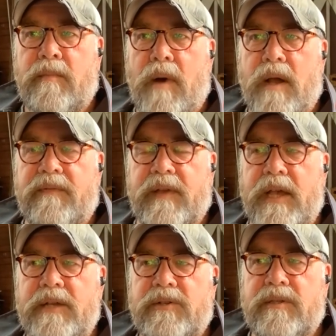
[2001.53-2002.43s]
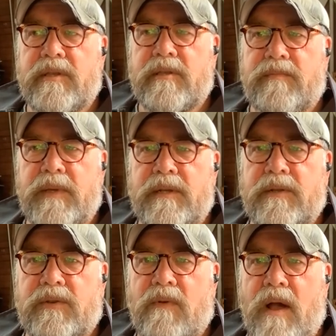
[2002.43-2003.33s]
modifications as
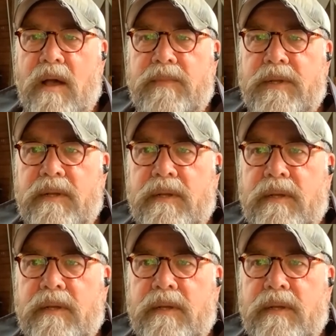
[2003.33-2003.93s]
being described?